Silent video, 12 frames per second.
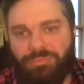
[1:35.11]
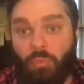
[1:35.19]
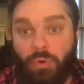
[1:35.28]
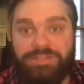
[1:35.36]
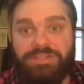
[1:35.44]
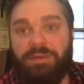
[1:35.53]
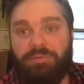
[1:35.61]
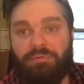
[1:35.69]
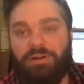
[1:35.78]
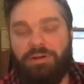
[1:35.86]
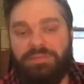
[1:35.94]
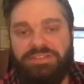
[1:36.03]
what type of
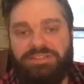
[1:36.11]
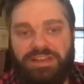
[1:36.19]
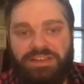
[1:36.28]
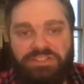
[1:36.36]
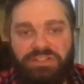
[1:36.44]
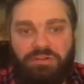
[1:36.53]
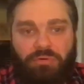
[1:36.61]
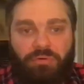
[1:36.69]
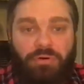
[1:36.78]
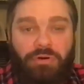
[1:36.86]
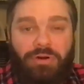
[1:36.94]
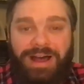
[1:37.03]
rum this is aged in
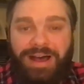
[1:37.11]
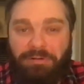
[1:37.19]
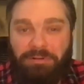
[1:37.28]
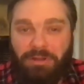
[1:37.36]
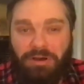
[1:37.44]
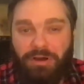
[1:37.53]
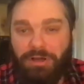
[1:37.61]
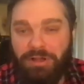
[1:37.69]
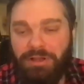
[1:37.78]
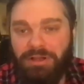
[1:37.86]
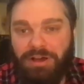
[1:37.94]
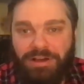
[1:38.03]
or how long